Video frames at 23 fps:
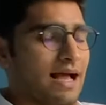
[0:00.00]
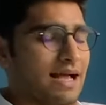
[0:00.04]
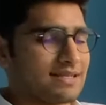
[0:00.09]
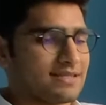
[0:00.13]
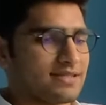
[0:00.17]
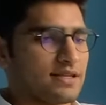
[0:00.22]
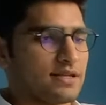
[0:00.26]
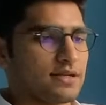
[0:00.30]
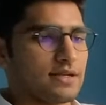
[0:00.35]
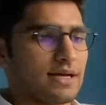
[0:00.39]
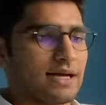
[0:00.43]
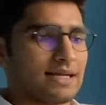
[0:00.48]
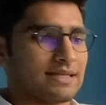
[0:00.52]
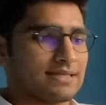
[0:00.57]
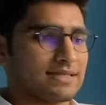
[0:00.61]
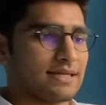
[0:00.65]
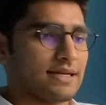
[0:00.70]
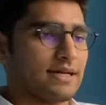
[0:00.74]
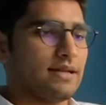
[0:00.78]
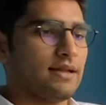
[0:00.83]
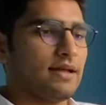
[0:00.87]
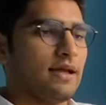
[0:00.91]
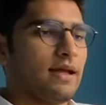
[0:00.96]
asset to
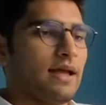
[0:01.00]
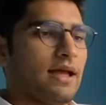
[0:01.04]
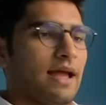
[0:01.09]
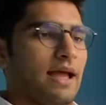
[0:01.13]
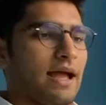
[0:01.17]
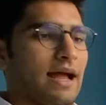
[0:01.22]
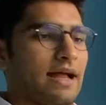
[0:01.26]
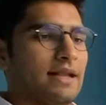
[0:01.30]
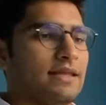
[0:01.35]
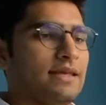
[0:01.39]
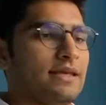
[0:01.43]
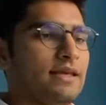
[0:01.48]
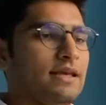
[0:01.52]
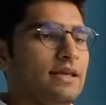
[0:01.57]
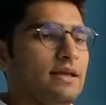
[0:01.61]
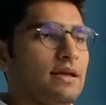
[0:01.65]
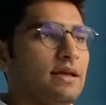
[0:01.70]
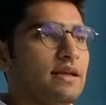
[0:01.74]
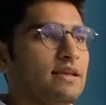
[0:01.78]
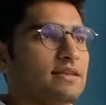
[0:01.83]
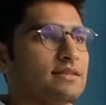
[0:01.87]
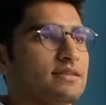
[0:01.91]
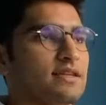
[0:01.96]
asset, and
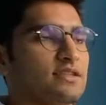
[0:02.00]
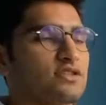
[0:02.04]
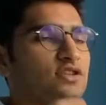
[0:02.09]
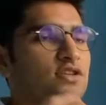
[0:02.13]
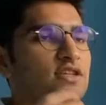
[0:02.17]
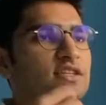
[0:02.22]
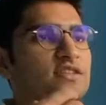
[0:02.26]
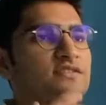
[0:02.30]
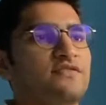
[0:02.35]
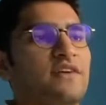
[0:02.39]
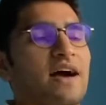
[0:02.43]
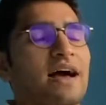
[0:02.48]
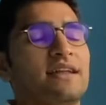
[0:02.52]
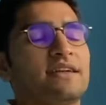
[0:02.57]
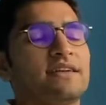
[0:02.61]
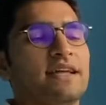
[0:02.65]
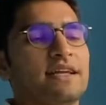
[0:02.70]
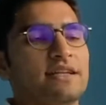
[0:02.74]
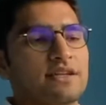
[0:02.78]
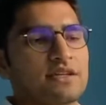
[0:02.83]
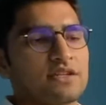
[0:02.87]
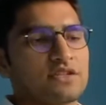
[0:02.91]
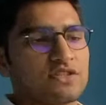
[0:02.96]
he essentially is
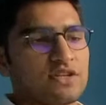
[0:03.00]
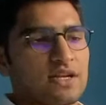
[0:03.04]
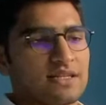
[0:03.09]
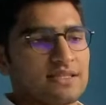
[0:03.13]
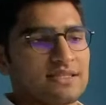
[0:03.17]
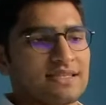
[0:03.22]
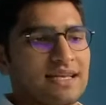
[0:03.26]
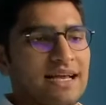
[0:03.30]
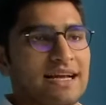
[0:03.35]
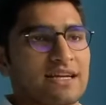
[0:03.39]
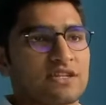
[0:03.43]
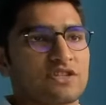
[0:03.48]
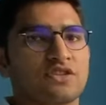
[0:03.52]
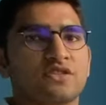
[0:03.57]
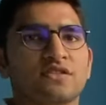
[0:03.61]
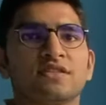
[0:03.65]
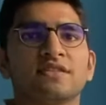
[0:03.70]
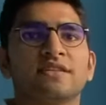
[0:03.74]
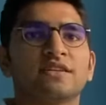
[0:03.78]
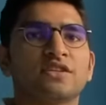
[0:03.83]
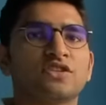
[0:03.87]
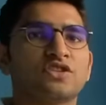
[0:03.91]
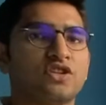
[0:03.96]
validating
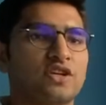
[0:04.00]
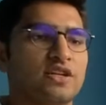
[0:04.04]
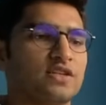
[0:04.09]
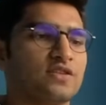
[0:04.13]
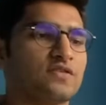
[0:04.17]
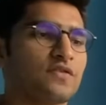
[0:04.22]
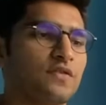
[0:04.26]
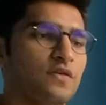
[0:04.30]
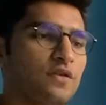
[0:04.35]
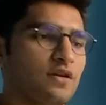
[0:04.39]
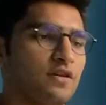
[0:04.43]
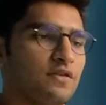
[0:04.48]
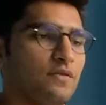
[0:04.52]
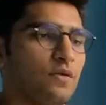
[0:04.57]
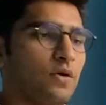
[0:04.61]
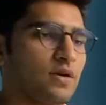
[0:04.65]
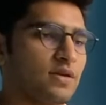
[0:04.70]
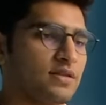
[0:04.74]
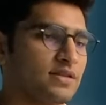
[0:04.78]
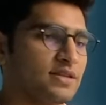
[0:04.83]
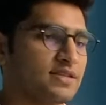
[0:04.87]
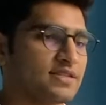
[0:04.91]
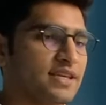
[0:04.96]
transactions in exchange for a
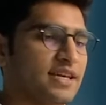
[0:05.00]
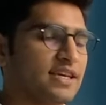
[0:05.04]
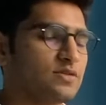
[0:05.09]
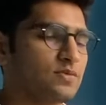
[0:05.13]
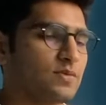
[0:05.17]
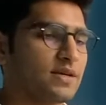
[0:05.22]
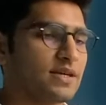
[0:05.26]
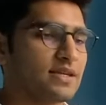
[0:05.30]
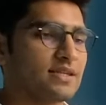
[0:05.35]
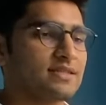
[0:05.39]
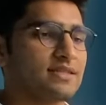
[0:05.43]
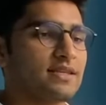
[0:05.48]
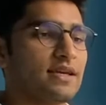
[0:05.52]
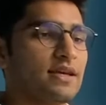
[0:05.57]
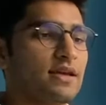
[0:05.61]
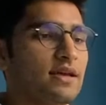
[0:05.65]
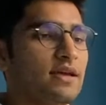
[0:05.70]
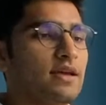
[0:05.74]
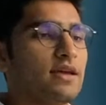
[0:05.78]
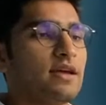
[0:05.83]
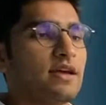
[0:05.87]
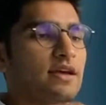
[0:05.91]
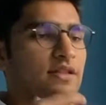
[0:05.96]
reward. In this case, we can say
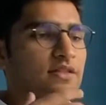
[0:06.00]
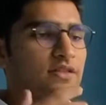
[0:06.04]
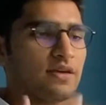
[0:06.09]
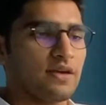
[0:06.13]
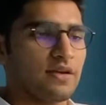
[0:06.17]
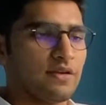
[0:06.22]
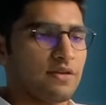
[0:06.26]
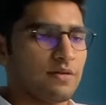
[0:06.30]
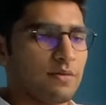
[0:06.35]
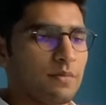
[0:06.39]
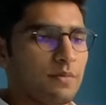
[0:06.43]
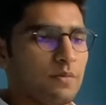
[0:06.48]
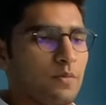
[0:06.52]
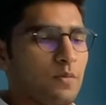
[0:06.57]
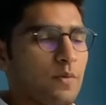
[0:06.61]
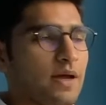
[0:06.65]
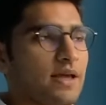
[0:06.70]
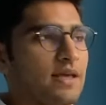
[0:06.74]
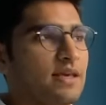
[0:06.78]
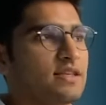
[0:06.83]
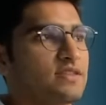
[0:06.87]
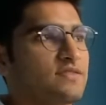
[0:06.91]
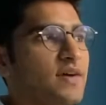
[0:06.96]
Ethereum,
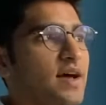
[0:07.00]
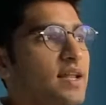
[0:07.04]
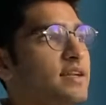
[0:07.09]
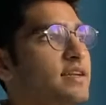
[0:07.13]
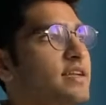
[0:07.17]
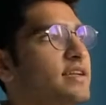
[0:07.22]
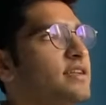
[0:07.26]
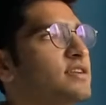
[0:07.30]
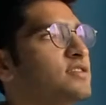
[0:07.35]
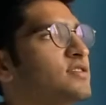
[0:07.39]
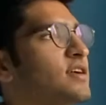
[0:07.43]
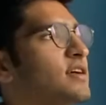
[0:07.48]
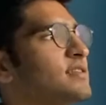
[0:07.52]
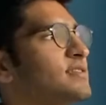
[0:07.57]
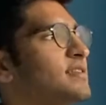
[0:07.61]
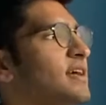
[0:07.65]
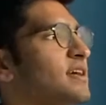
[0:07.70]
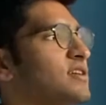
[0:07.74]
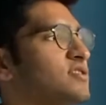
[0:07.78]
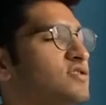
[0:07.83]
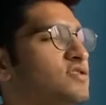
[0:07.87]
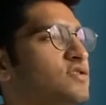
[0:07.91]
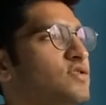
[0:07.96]
where he's validating
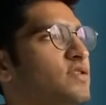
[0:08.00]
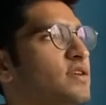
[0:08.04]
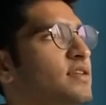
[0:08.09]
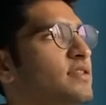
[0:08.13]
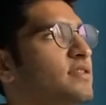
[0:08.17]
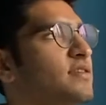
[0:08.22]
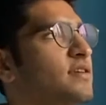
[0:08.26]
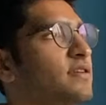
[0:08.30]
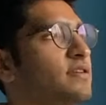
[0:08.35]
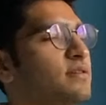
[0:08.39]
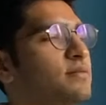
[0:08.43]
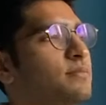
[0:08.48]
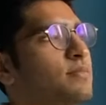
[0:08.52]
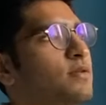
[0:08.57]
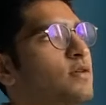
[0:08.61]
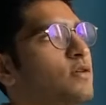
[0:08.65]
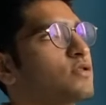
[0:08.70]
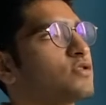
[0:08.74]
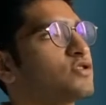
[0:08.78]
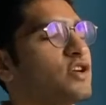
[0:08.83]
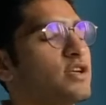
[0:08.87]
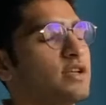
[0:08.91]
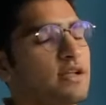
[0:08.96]
transactions on the Ethereum
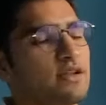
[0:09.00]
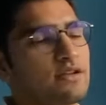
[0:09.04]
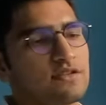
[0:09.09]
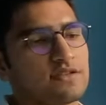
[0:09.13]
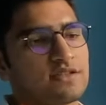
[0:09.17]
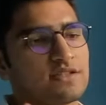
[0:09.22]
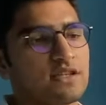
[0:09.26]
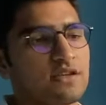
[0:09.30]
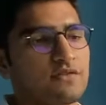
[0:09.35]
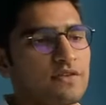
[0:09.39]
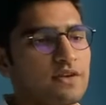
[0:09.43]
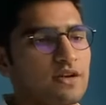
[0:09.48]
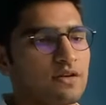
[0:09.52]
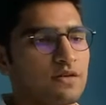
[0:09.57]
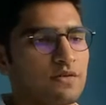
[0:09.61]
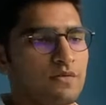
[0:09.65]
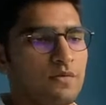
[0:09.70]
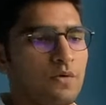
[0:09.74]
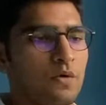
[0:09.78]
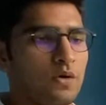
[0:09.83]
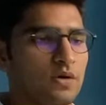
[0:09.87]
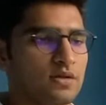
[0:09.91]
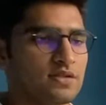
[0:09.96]
blockchain and receiving
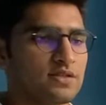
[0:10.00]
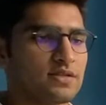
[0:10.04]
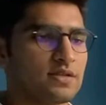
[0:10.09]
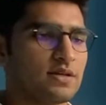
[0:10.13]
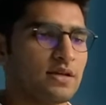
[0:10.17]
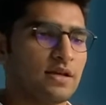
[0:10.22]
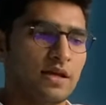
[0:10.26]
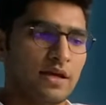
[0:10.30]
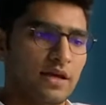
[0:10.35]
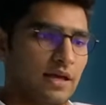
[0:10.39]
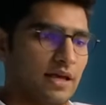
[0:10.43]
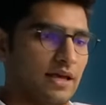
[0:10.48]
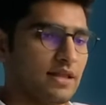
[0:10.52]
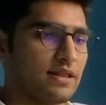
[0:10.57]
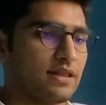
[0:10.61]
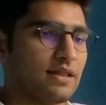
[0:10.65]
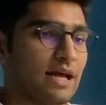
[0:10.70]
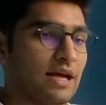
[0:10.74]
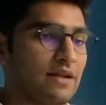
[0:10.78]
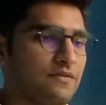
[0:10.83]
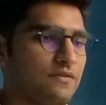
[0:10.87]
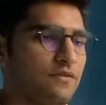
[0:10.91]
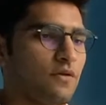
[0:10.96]
rewards
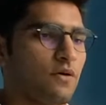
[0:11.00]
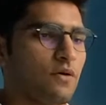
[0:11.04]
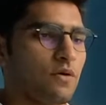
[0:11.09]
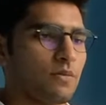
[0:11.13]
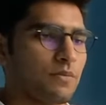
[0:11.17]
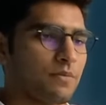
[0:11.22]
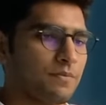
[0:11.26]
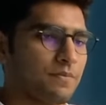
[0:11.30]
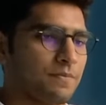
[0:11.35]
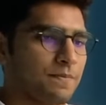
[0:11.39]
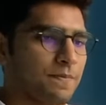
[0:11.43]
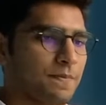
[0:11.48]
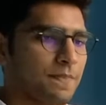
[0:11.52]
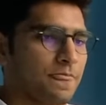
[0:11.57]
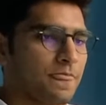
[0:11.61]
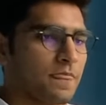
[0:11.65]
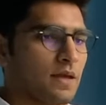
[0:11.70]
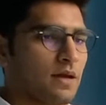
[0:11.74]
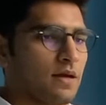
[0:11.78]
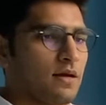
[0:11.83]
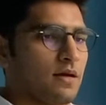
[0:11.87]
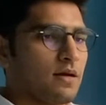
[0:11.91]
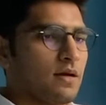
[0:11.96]
in that form.
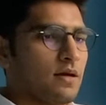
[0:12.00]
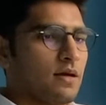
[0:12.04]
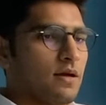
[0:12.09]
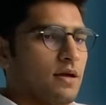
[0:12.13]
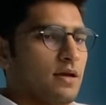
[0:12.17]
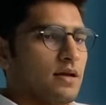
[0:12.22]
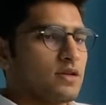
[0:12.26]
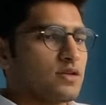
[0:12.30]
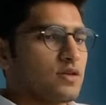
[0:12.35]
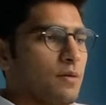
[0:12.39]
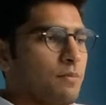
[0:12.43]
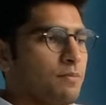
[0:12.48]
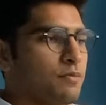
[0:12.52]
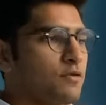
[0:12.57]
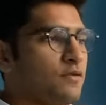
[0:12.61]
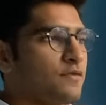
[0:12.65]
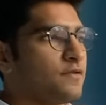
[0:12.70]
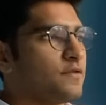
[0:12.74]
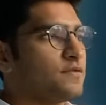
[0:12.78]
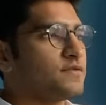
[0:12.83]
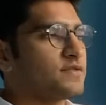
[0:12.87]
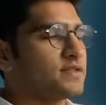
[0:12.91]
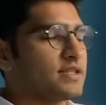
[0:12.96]

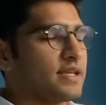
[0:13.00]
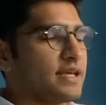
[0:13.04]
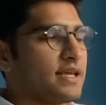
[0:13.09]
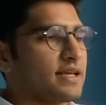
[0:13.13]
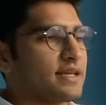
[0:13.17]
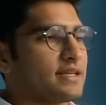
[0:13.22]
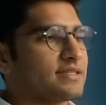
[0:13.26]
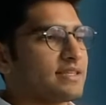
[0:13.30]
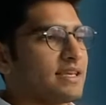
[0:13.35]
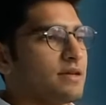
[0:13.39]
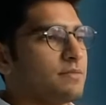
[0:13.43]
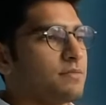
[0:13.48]
Proof of stake is